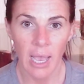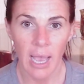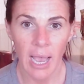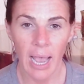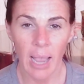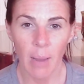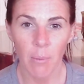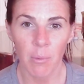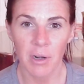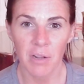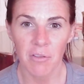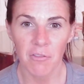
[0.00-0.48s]

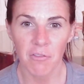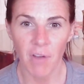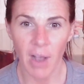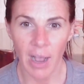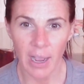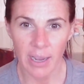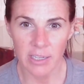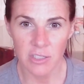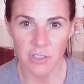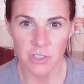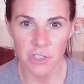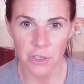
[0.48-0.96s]
I would
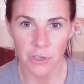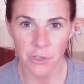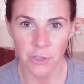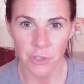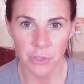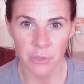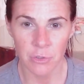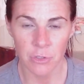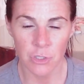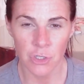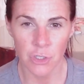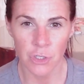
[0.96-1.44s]
advise
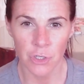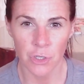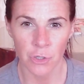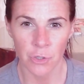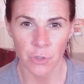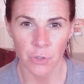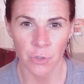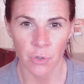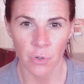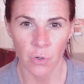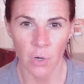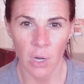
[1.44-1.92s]
you
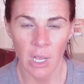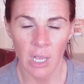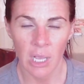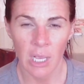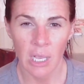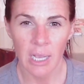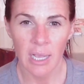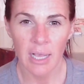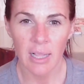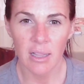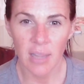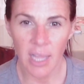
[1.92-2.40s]
to
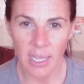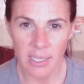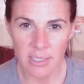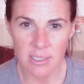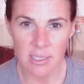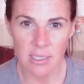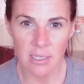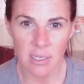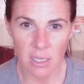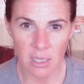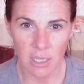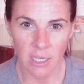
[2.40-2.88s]
cleanse
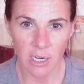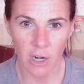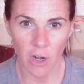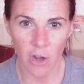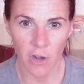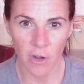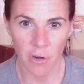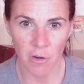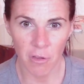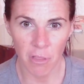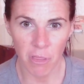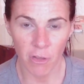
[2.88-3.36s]
and clear
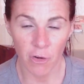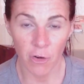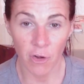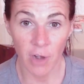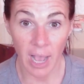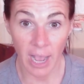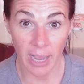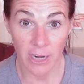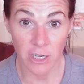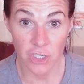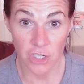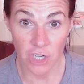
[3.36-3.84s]
your third
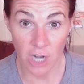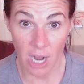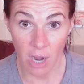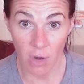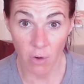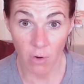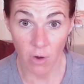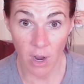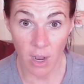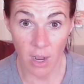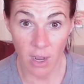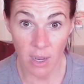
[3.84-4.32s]
eye
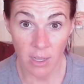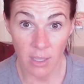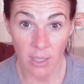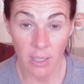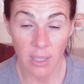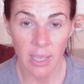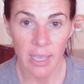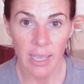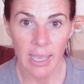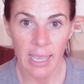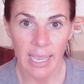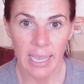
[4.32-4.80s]
chakra
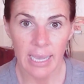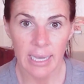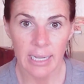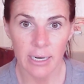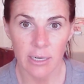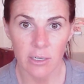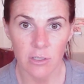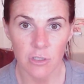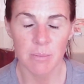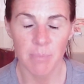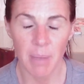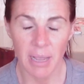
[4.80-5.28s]

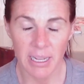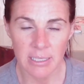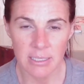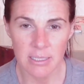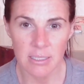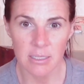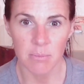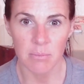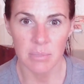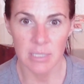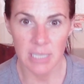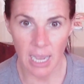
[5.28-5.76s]
and spend
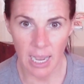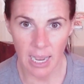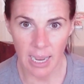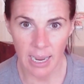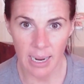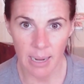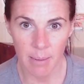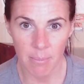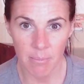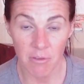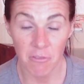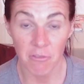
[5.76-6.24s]
some
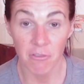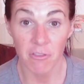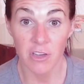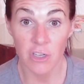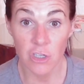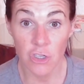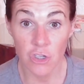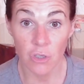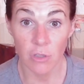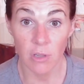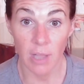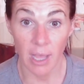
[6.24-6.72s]
time
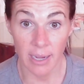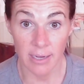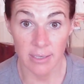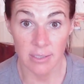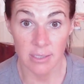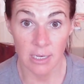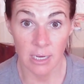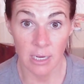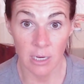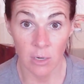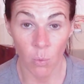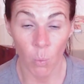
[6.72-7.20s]

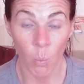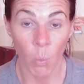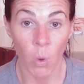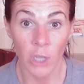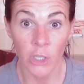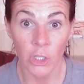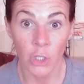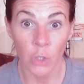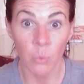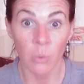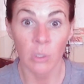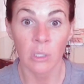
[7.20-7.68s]
visualizing
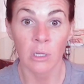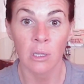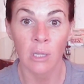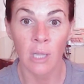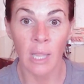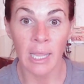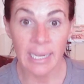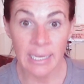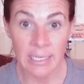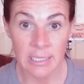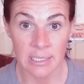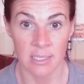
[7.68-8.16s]
what you would
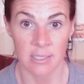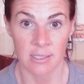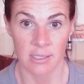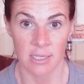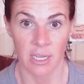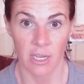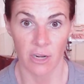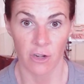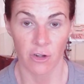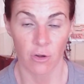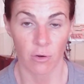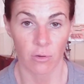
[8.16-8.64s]
like to
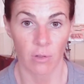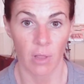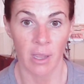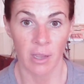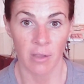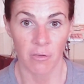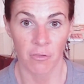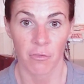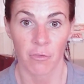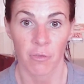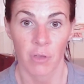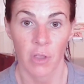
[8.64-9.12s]
see in your
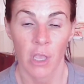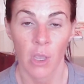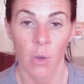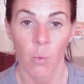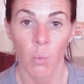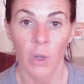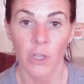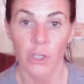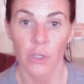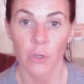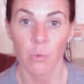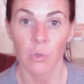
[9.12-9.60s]
life,
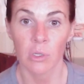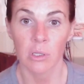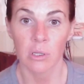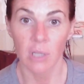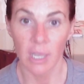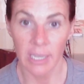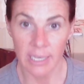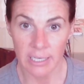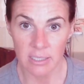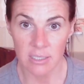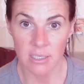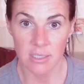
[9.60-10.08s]
what you would
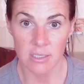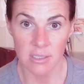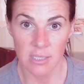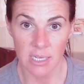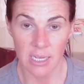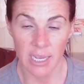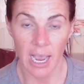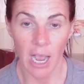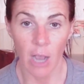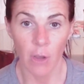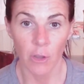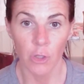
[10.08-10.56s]
like to
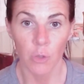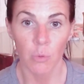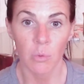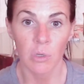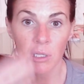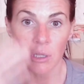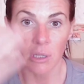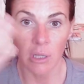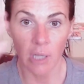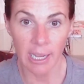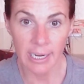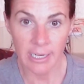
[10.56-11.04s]
see, how you
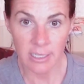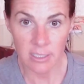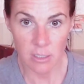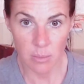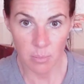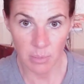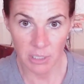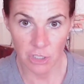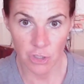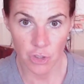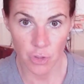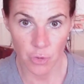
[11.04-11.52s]
would like to
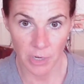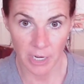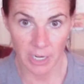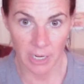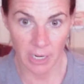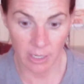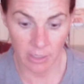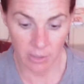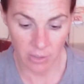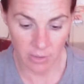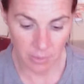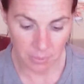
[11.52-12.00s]
be
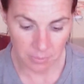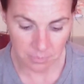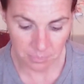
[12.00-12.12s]
treated.